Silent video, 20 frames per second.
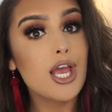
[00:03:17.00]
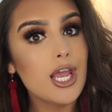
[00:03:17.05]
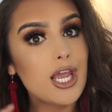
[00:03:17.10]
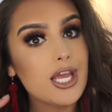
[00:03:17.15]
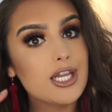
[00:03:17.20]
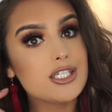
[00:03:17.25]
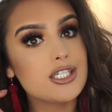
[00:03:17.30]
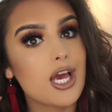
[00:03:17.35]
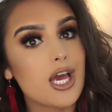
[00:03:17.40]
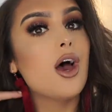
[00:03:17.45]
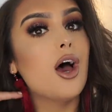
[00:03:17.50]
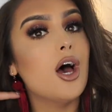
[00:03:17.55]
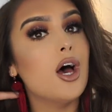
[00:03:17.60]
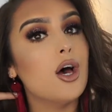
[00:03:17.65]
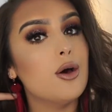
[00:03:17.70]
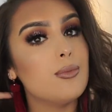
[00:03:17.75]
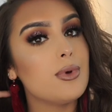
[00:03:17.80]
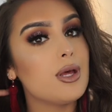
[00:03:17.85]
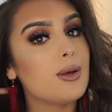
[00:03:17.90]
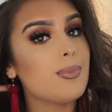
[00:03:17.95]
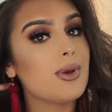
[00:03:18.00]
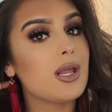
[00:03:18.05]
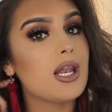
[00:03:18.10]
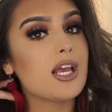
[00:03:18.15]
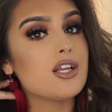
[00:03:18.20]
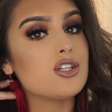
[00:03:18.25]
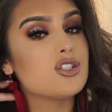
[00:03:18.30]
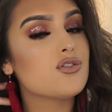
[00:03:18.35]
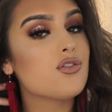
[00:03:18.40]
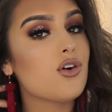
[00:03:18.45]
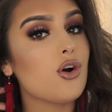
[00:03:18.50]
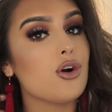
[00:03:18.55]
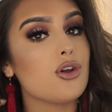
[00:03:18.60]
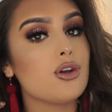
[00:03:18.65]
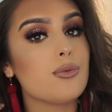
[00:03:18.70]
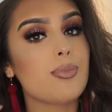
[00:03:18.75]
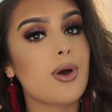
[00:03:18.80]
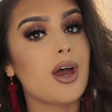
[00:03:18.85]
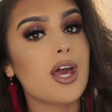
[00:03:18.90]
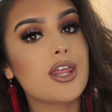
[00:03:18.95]
in depth um, a bit later
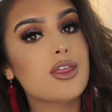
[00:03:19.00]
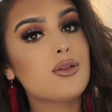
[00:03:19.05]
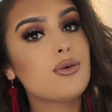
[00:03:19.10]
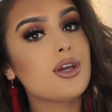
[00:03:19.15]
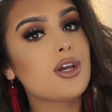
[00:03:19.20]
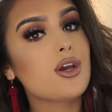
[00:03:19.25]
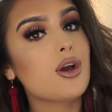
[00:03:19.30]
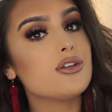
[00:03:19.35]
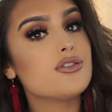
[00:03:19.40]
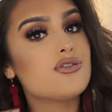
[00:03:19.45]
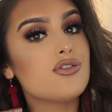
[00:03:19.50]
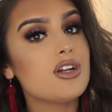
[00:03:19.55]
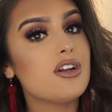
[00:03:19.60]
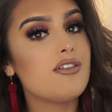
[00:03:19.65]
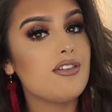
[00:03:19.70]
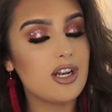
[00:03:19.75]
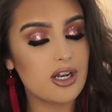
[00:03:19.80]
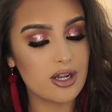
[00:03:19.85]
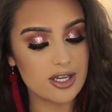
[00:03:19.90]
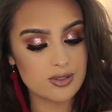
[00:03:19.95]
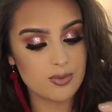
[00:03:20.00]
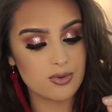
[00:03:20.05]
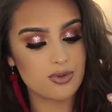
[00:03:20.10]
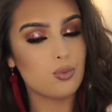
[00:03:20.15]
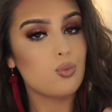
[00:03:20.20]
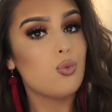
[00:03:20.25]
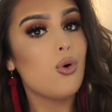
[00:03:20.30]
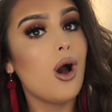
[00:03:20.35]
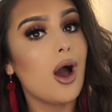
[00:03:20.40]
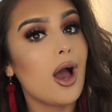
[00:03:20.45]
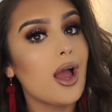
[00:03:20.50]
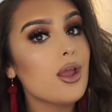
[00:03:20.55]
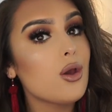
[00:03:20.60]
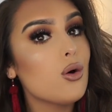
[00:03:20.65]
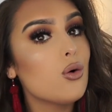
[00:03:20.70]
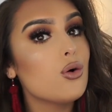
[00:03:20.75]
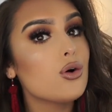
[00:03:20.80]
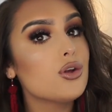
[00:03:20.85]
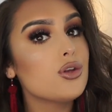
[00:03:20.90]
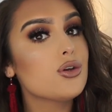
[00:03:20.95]
on. But I thought it goes really, really nice with the white,
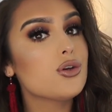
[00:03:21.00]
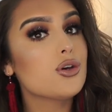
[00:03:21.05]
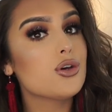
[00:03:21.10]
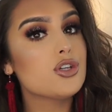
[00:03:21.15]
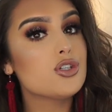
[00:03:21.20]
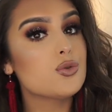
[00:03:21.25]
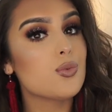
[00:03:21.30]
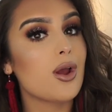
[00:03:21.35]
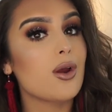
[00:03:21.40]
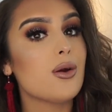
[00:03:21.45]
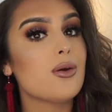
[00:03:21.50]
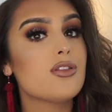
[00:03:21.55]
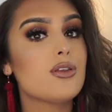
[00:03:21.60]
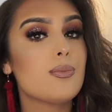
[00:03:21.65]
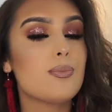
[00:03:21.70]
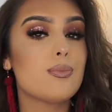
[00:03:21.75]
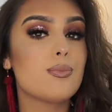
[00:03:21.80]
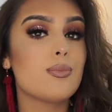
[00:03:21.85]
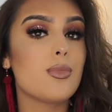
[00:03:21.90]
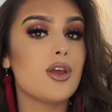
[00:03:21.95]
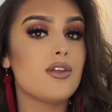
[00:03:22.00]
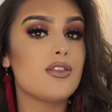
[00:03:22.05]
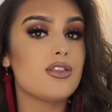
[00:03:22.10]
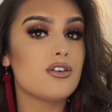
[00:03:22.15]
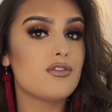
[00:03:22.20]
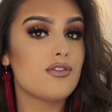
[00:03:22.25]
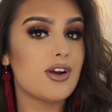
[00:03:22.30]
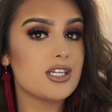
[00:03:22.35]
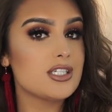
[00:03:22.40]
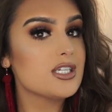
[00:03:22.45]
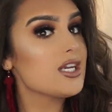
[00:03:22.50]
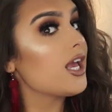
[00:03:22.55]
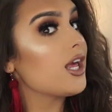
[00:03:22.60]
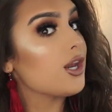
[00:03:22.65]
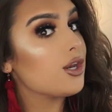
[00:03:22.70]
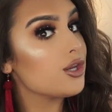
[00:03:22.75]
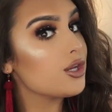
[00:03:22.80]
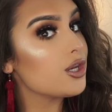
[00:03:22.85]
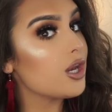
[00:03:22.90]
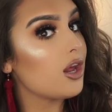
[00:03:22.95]
or you could wear it with the, with the red
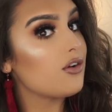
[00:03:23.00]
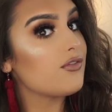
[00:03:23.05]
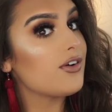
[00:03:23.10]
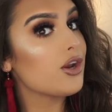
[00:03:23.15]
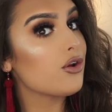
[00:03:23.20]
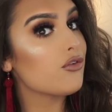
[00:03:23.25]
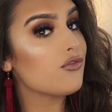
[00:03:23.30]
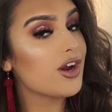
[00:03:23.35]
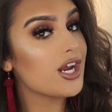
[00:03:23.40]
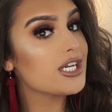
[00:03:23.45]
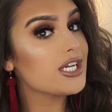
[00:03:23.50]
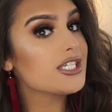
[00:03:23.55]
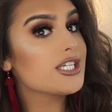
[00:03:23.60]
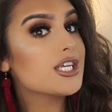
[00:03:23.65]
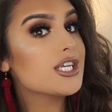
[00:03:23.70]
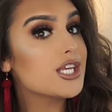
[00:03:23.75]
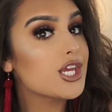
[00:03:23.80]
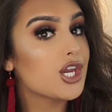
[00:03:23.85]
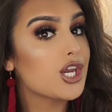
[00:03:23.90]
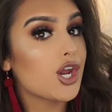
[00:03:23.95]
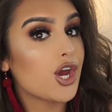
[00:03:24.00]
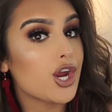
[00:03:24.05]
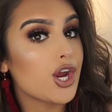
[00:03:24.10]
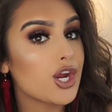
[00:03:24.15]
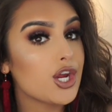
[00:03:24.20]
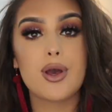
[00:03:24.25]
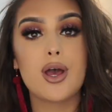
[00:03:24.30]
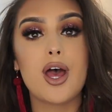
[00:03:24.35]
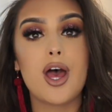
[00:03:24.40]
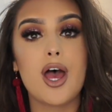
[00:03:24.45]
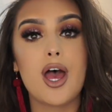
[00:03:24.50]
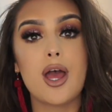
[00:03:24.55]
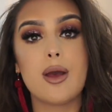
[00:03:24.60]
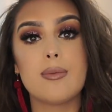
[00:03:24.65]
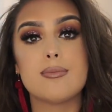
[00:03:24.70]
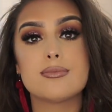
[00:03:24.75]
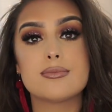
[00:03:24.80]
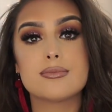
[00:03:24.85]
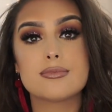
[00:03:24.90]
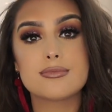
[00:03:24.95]
again, like red on red, you know. But
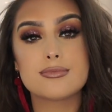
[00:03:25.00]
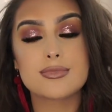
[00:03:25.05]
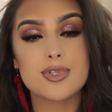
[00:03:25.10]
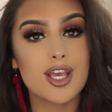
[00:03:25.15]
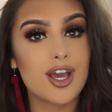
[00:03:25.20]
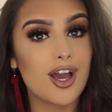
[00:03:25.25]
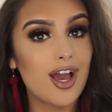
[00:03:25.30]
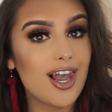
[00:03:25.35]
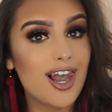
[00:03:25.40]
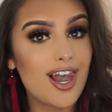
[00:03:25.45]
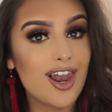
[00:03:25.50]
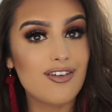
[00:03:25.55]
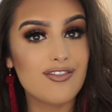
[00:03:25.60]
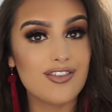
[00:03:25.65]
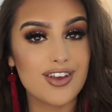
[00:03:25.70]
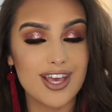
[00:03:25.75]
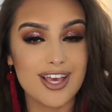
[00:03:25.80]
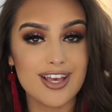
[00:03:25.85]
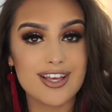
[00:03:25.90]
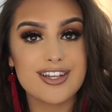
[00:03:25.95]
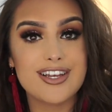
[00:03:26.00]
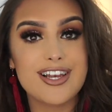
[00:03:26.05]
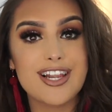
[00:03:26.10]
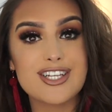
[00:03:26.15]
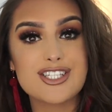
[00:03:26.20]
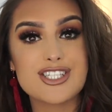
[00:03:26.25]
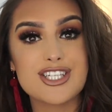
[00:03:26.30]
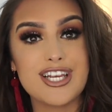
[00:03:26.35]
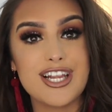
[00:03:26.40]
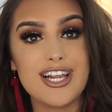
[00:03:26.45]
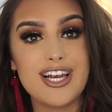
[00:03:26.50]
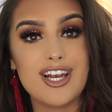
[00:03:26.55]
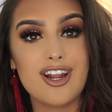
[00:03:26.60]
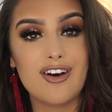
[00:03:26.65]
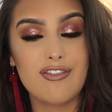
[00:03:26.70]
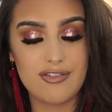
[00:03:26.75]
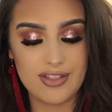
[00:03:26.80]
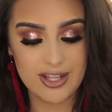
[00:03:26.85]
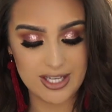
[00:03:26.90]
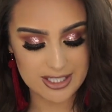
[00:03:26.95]
um, yeah, I love it. Literally
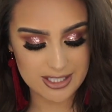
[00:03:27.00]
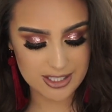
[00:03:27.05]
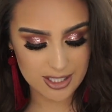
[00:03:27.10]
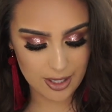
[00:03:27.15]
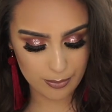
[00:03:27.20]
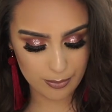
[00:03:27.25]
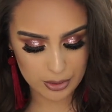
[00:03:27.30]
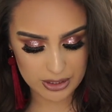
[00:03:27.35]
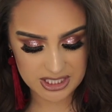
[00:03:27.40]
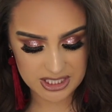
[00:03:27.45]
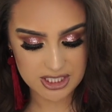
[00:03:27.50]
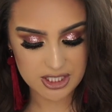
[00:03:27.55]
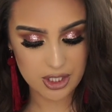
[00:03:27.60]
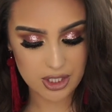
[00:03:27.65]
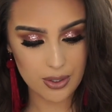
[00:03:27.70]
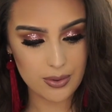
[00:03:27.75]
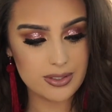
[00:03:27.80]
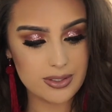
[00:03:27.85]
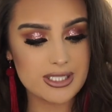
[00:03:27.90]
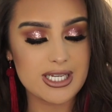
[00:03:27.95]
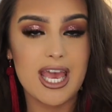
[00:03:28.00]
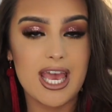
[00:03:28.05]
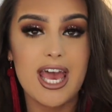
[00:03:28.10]
love this bodysuit.